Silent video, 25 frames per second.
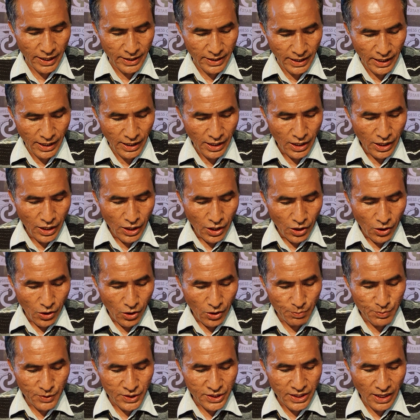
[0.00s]
by the
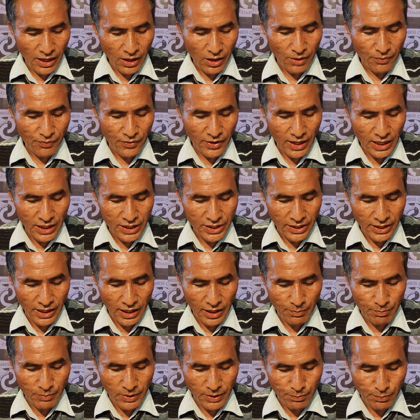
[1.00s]
official of
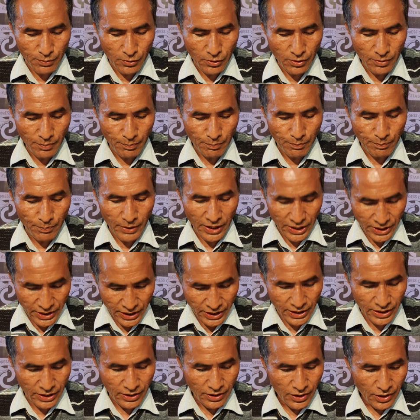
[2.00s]
National People
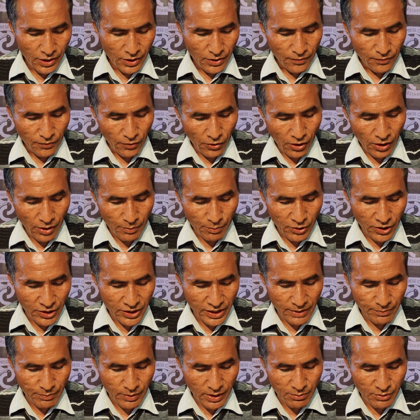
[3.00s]
Party for
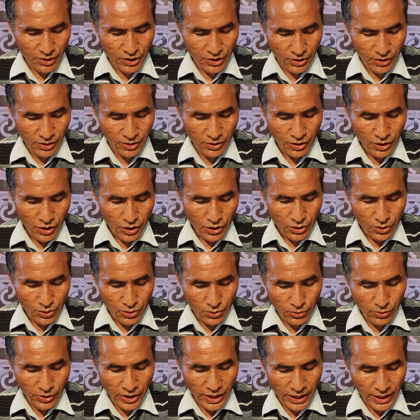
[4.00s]
building permission
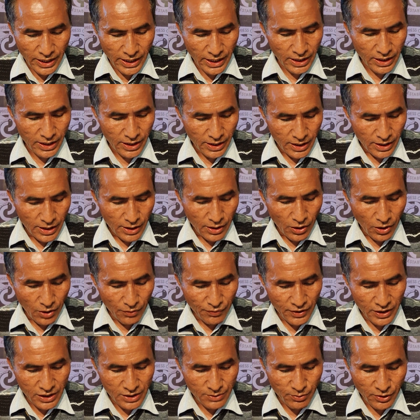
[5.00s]
to erect
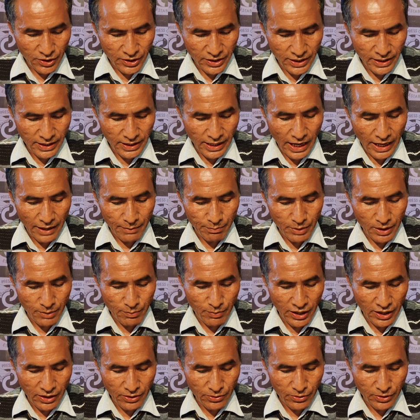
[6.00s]
office building at
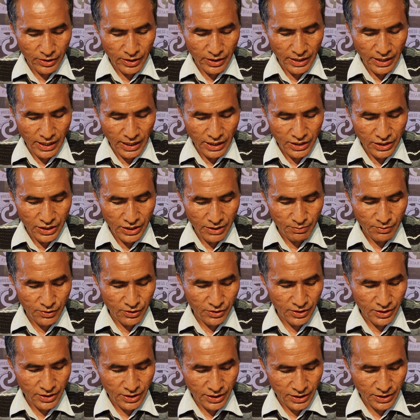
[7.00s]
Bibar Road near
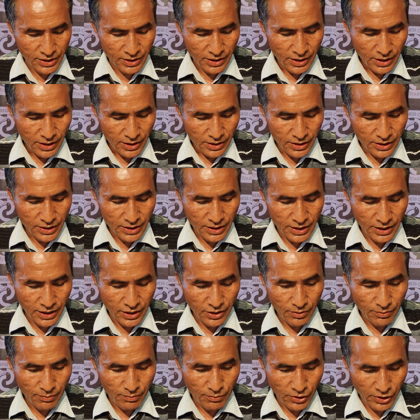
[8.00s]
Chief Justice
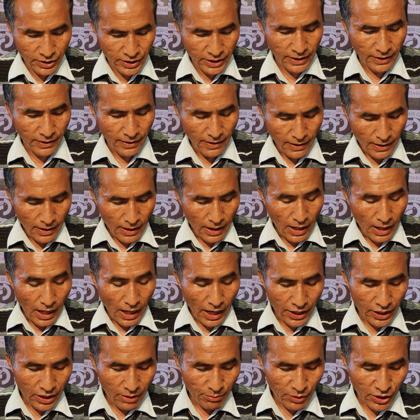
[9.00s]
Resident Building.
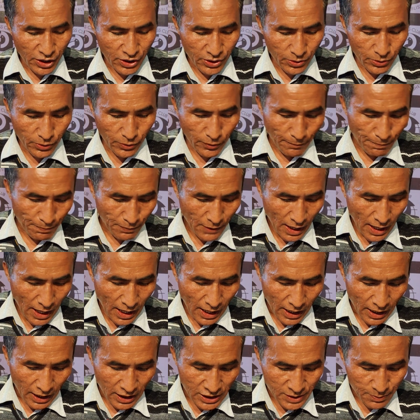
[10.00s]
And number two,
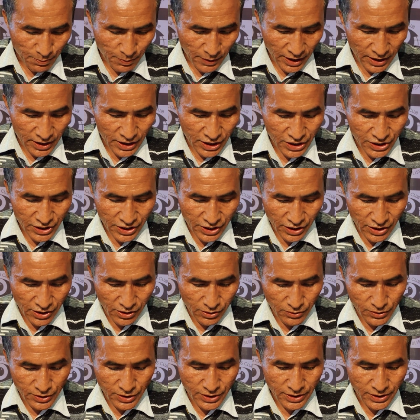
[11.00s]
as per the
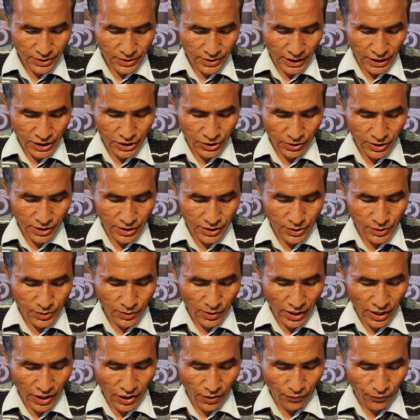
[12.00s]
schedule, section
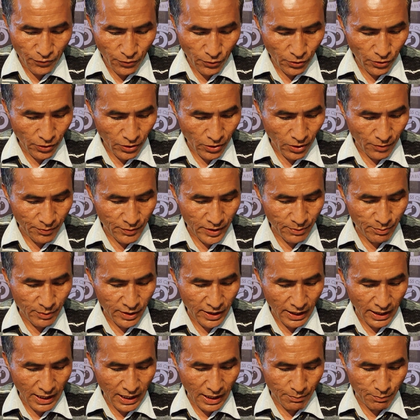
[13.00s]
A4 of the
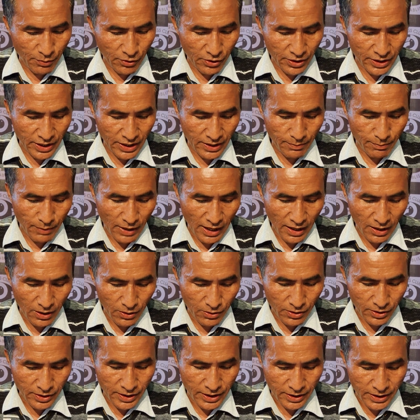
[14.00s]
Meghalaya Building
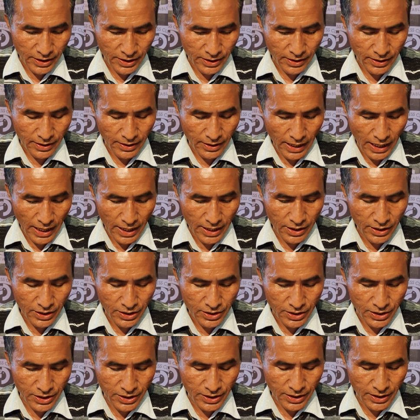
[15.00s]
Bylaw dated
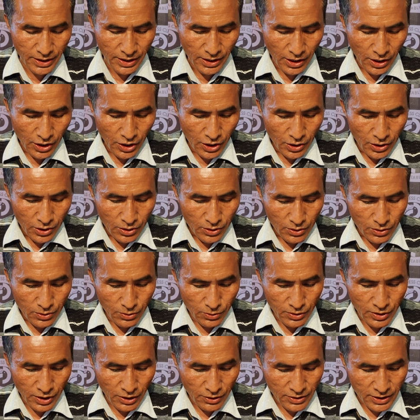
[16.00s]

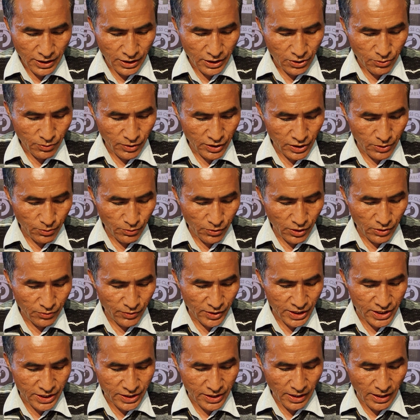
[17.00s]
9-3-2021,
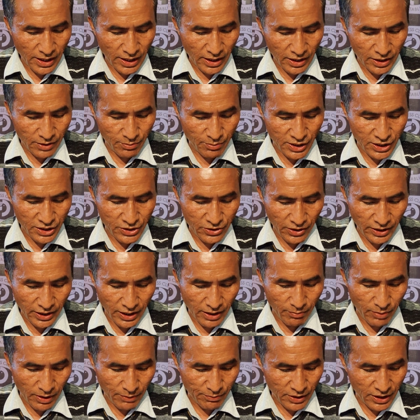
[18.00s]
which clearly
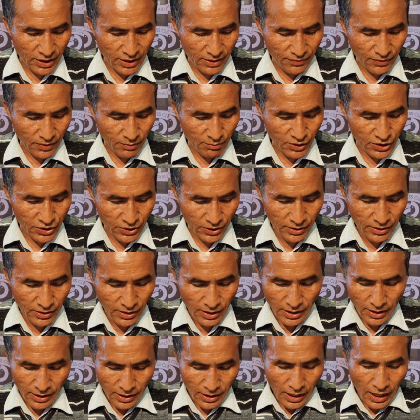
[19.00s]
mentioned above the
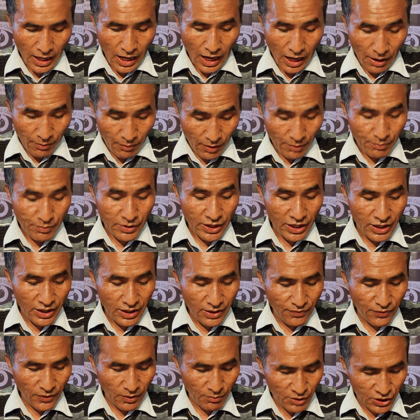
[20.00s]
information,
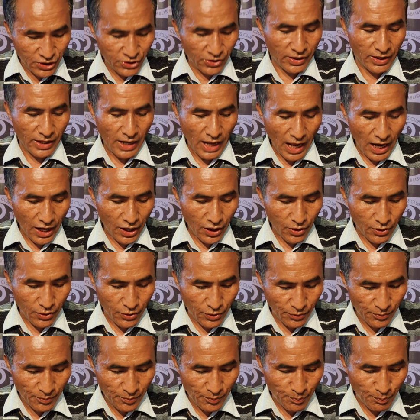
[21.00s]

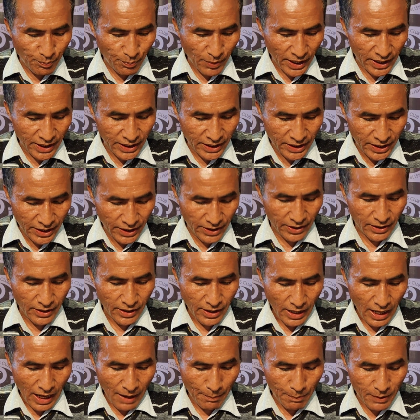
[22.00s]
accompanying
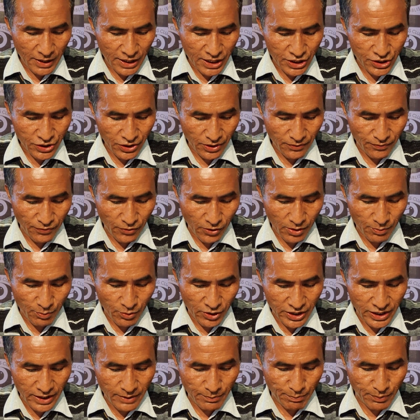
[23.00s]
application for
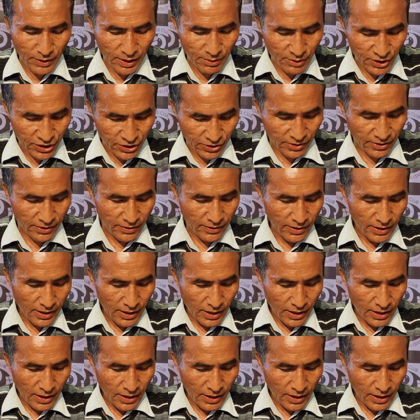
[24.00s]
building permission,